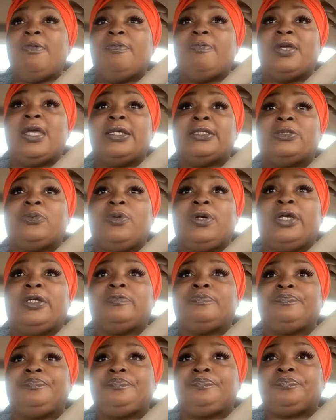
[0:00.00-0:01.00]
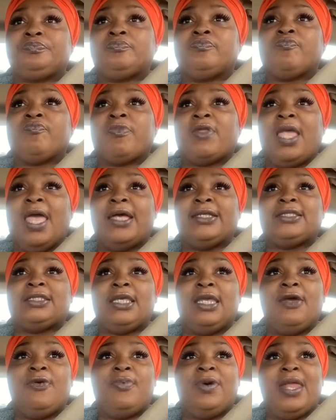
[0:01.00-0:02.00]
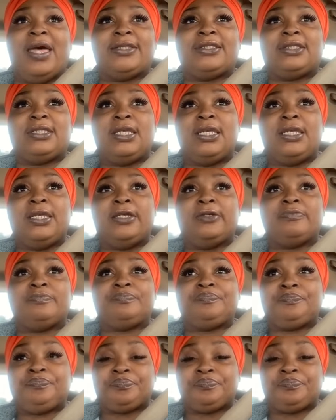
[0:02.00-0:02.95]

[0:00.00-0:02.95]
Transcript: But guess what? I said what I said.